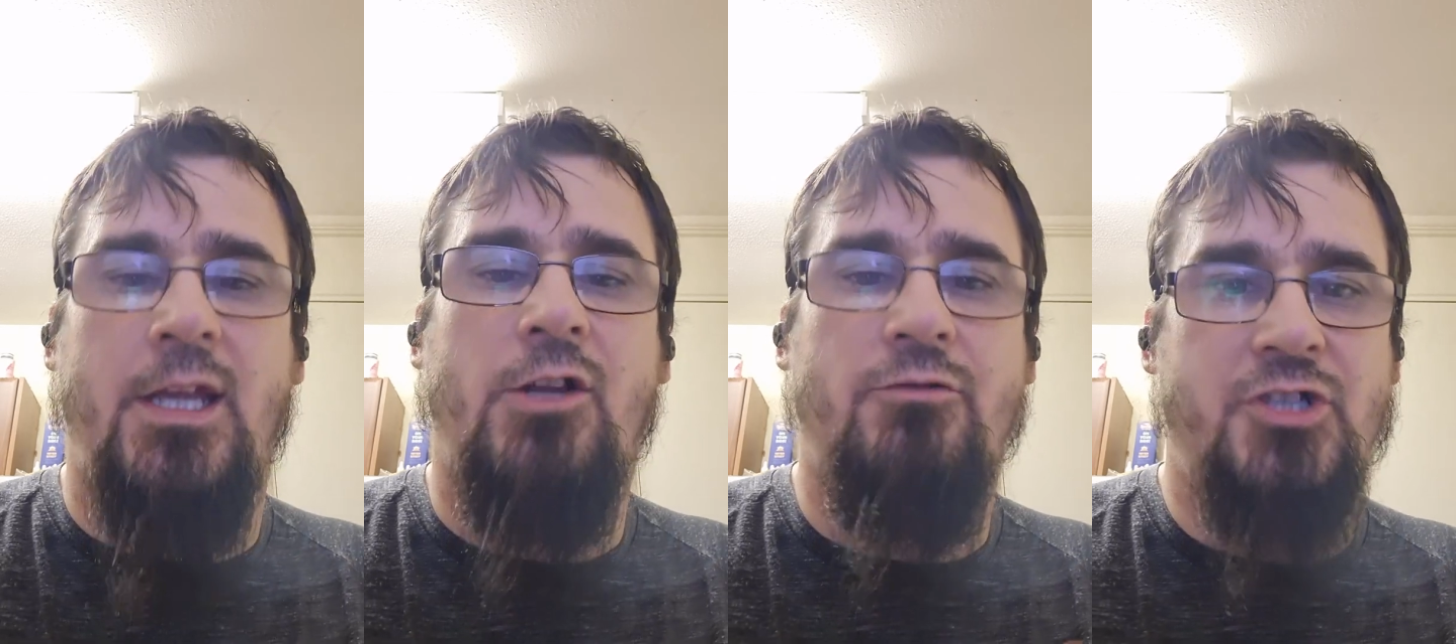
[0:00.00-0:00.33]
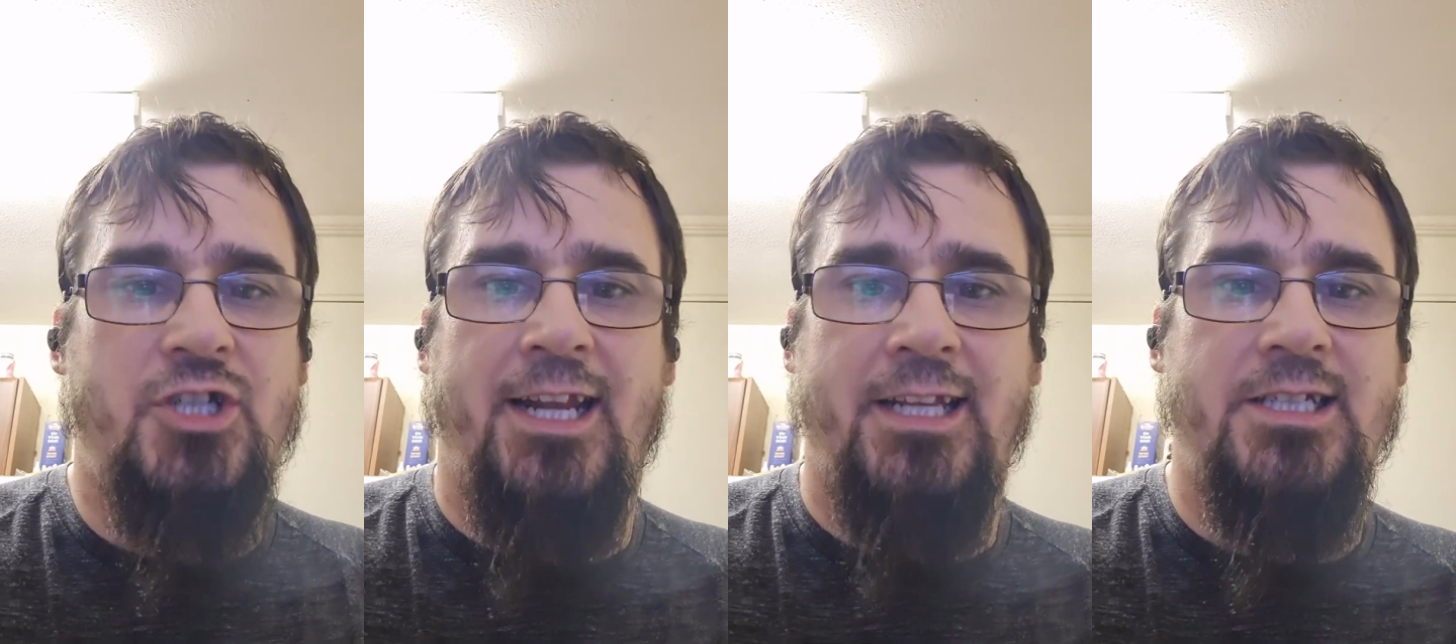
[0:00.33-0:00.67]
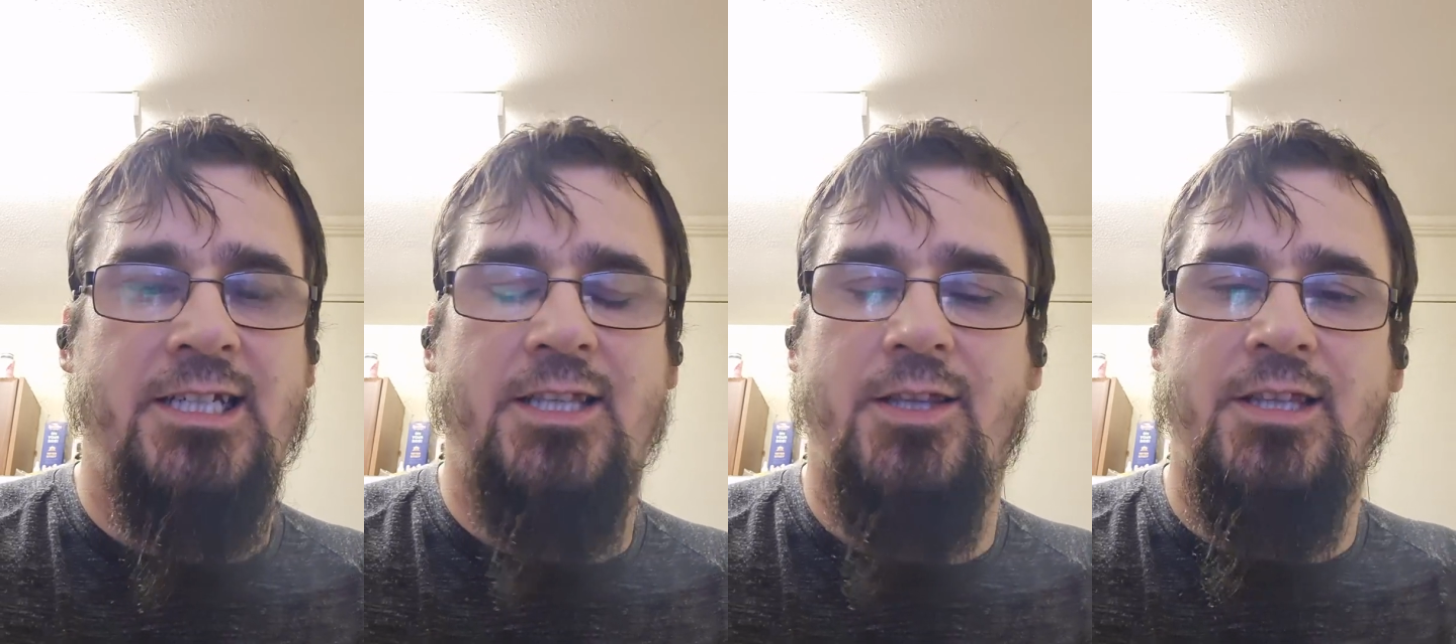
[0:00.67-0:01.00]
in
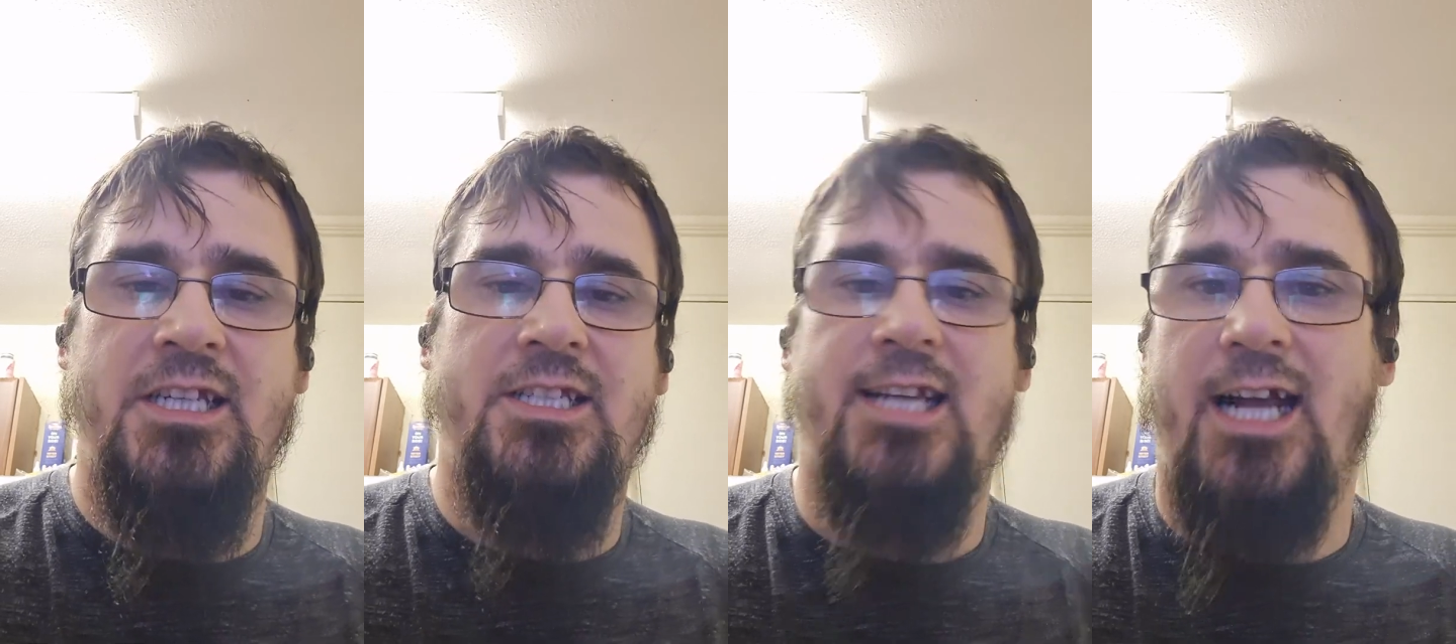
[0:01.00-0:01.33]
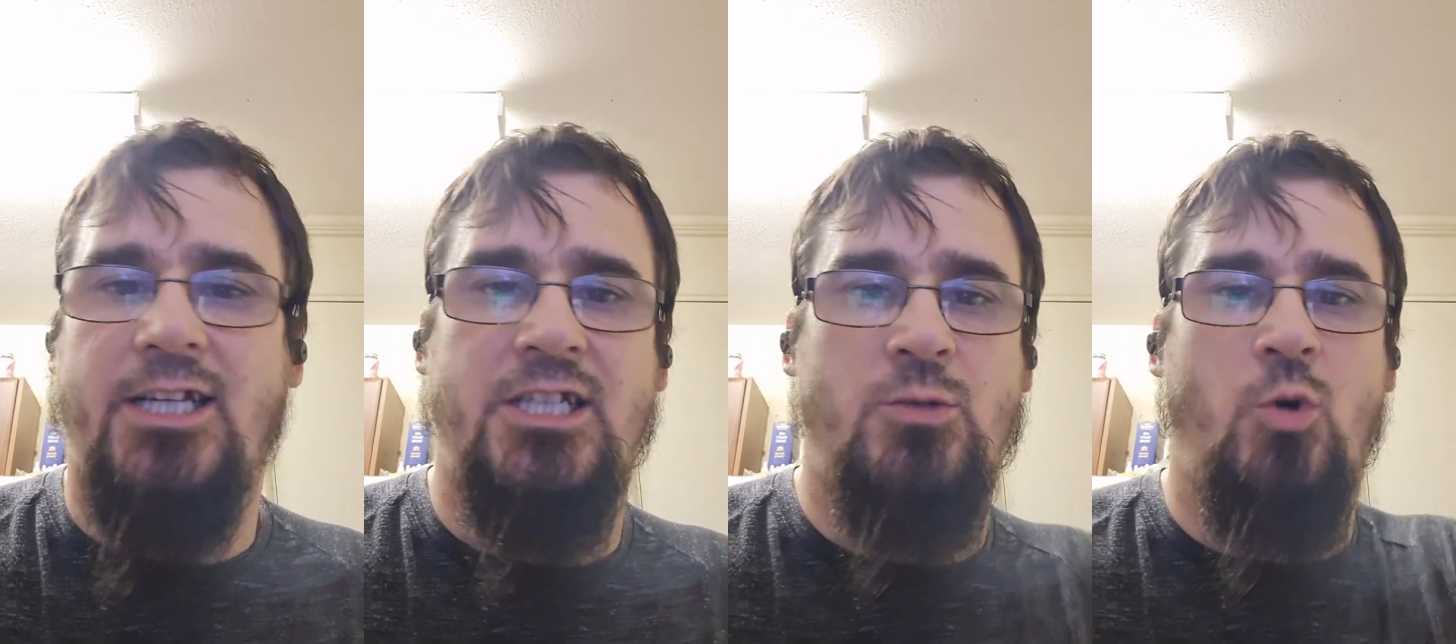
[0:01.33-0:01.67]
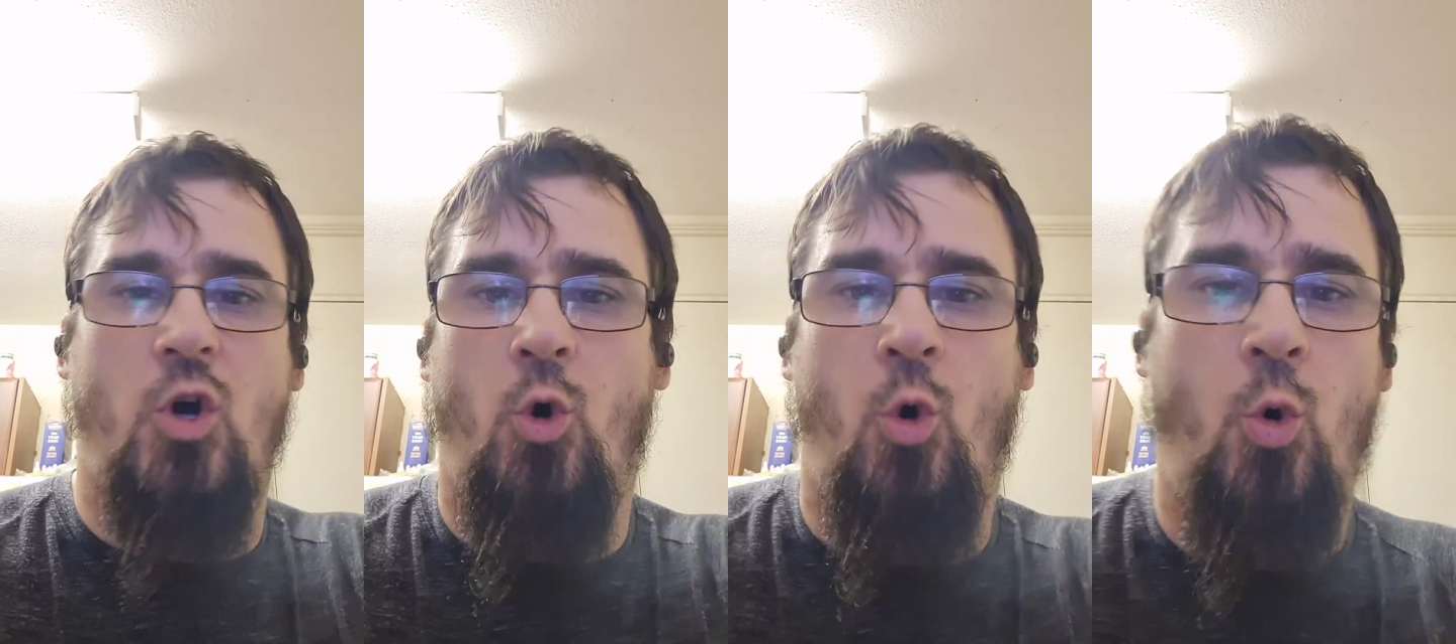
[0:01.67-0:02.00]
Christianity that these taxes
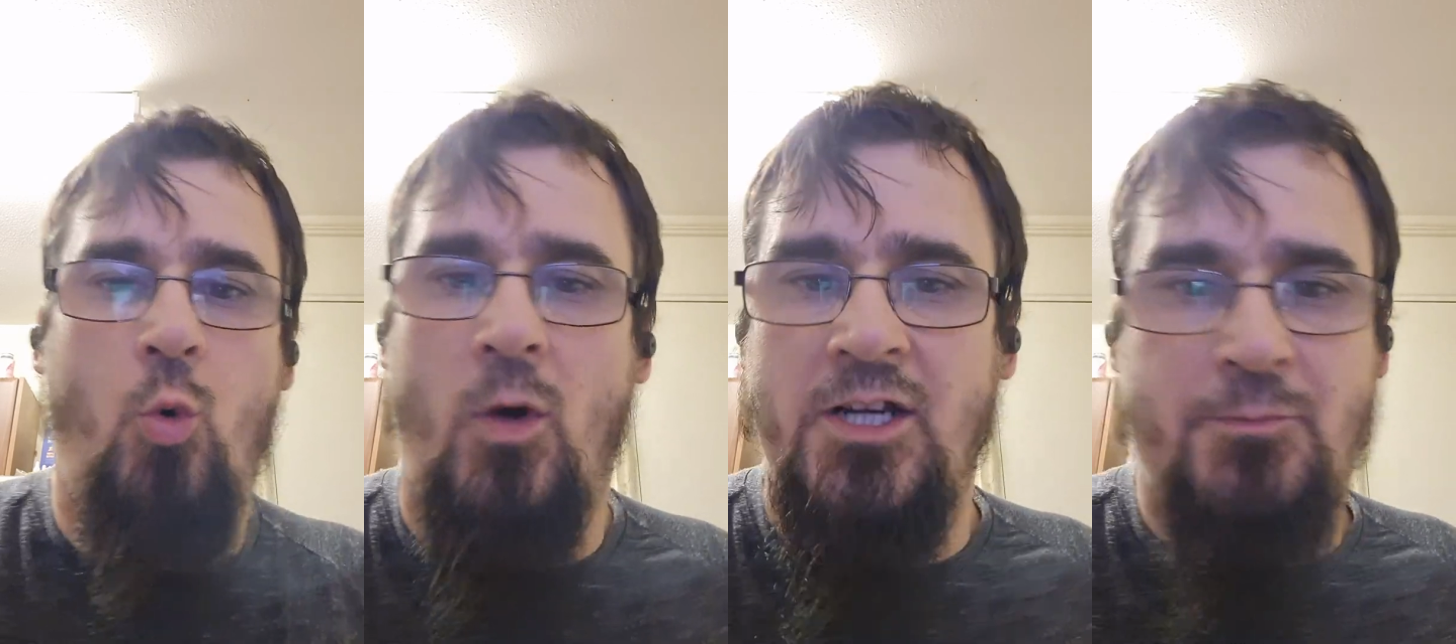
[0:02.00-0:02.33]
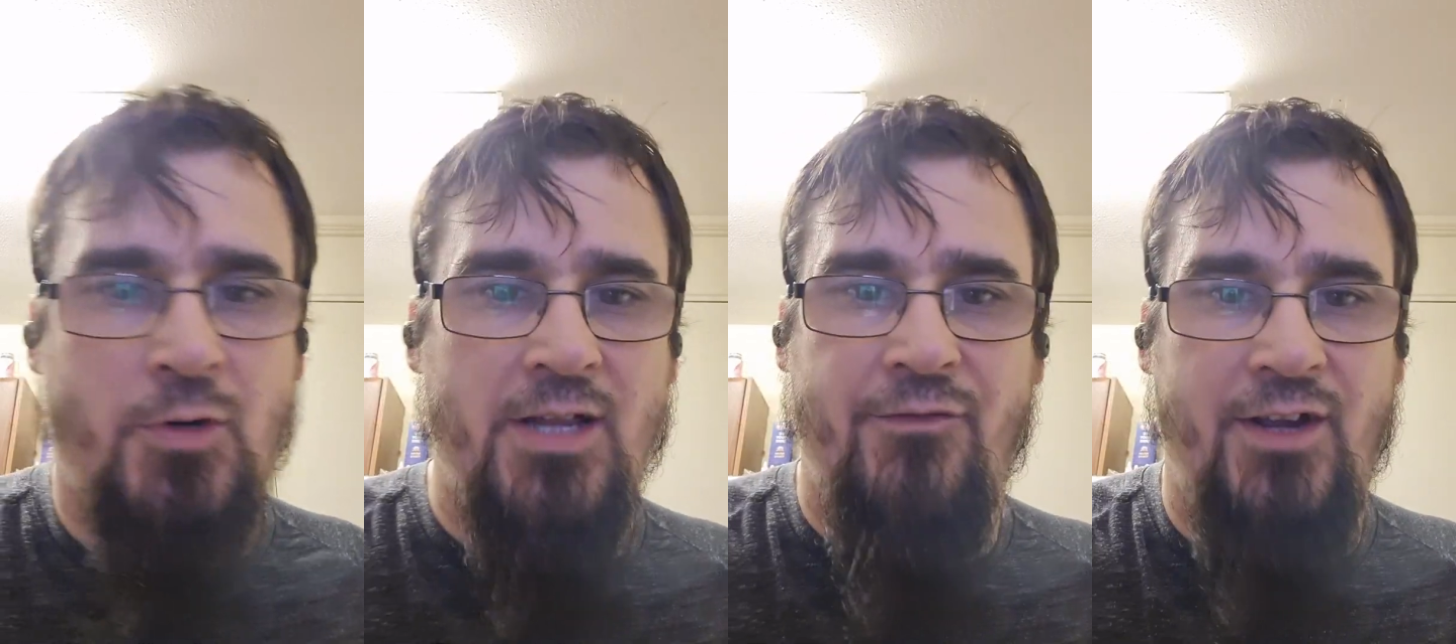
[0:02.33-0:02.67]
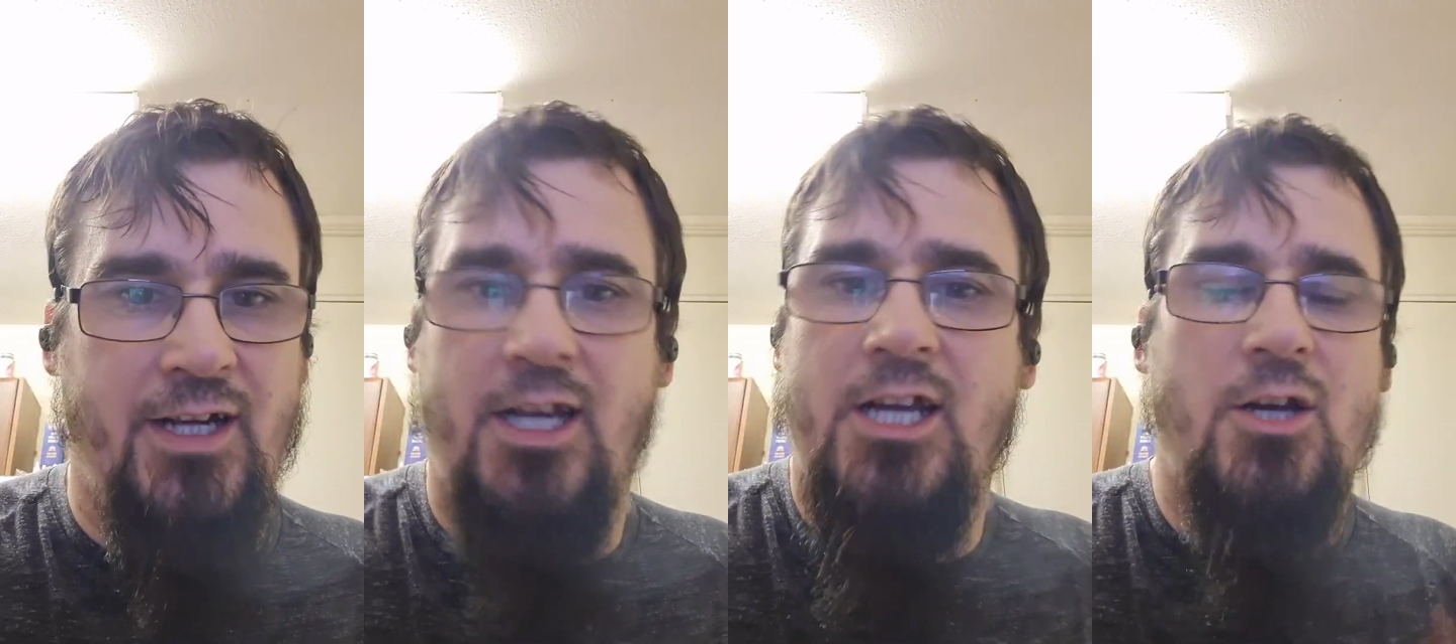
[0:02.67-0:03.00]
were always prolific.